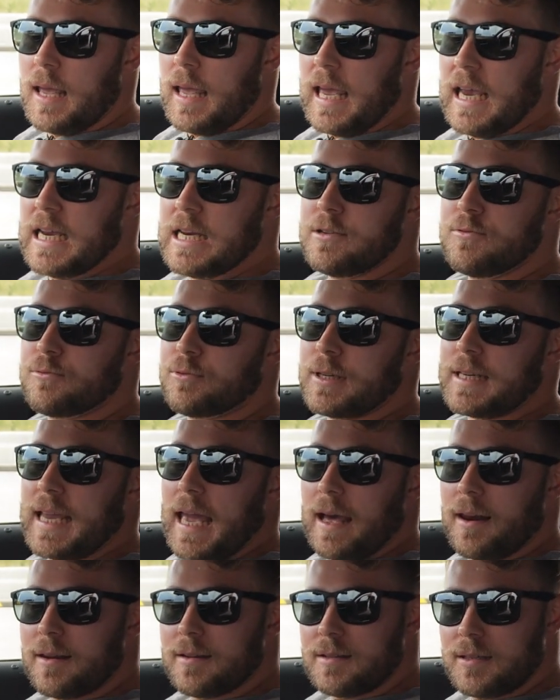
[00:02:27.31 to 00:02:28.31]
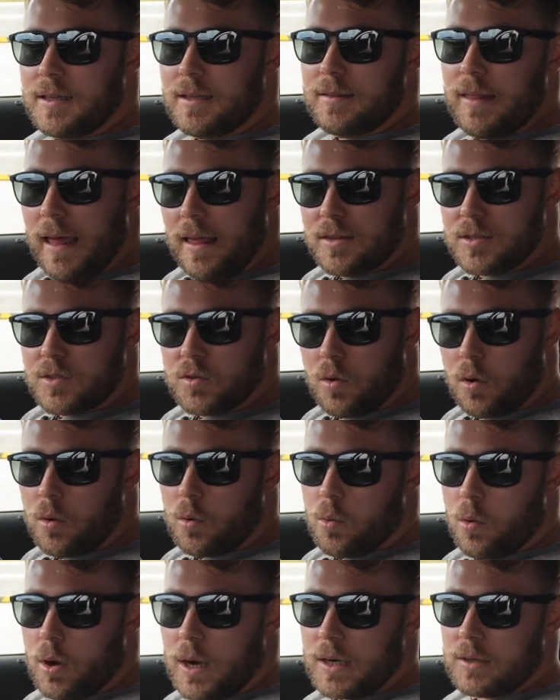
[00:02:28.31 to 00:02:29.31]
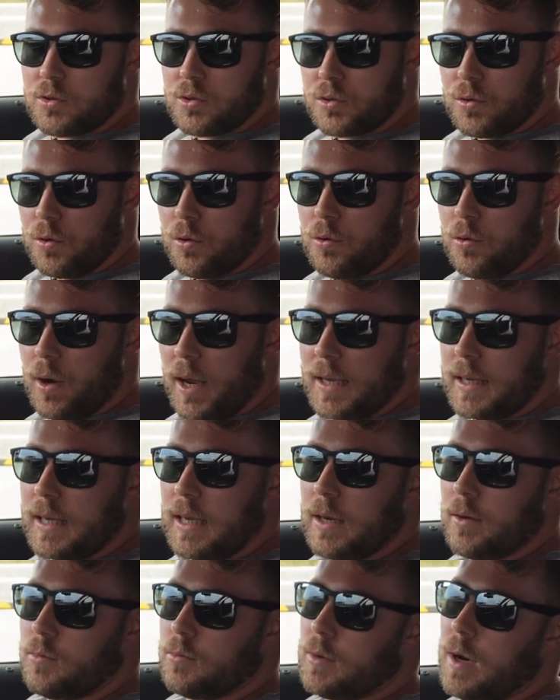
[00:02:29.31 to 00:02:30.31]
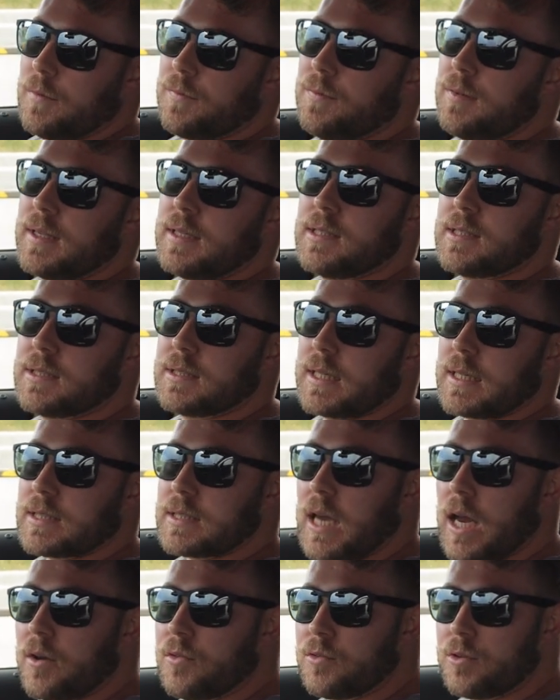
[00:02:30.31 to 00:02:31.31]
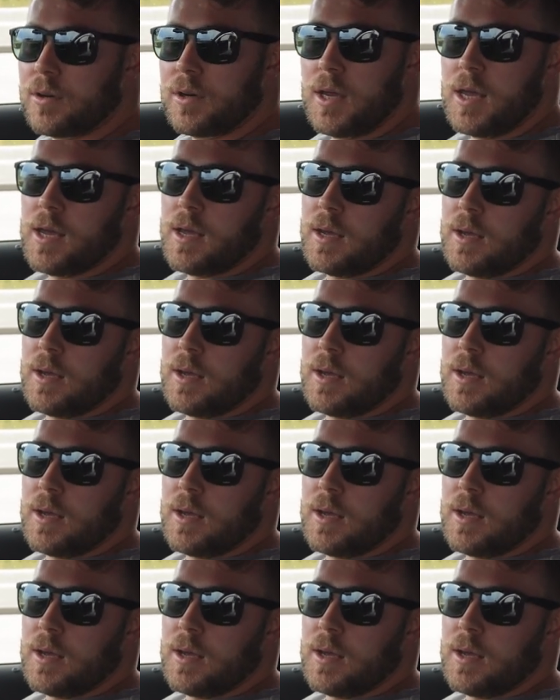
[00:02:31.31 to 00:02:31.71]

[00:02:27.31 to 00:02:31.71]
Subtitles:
In reality, that's not quite true. I get roughly 600.